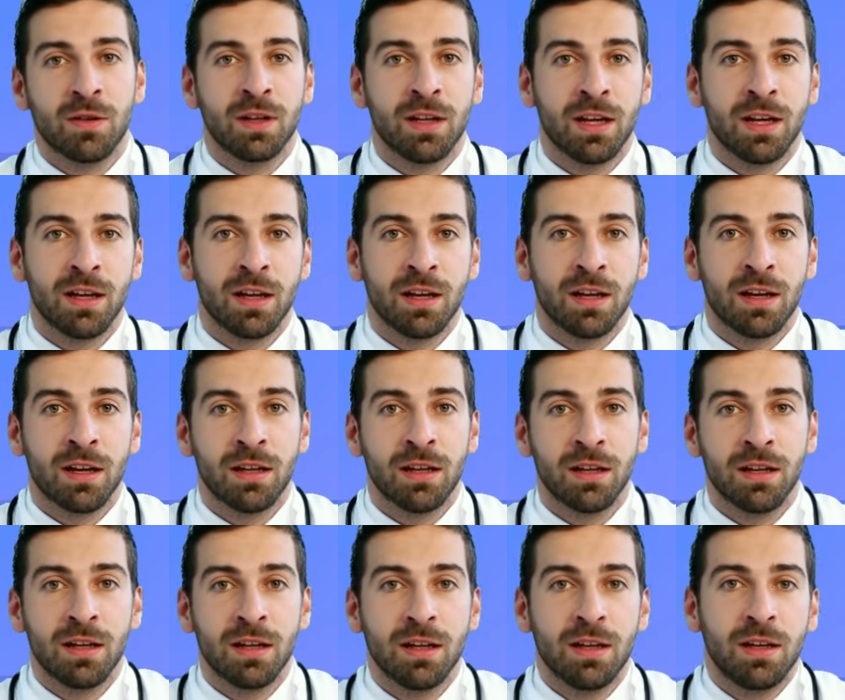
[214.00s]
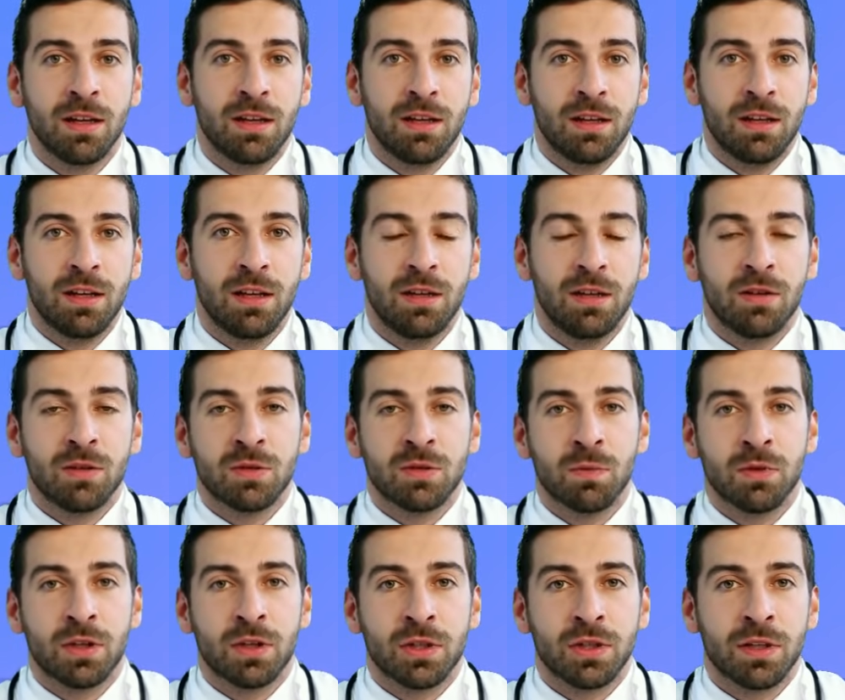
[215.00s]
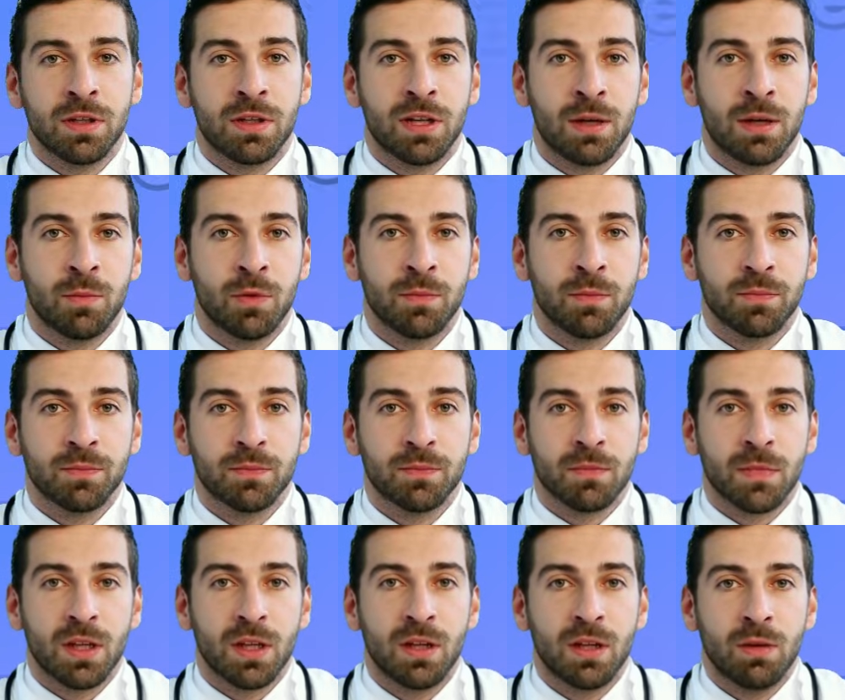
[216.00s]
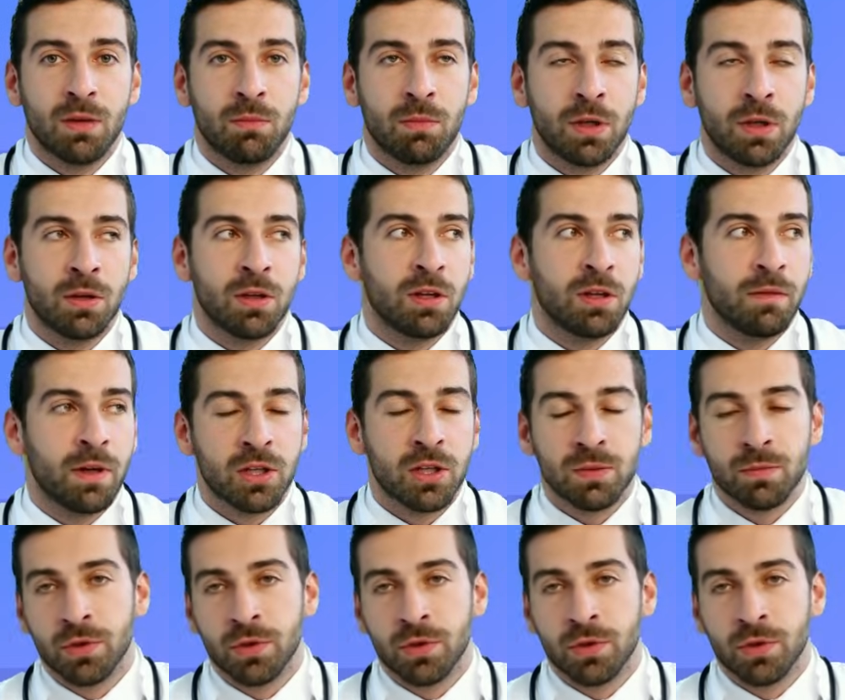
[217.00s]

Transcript: Don't let vitamin D3 deficiency rob you of your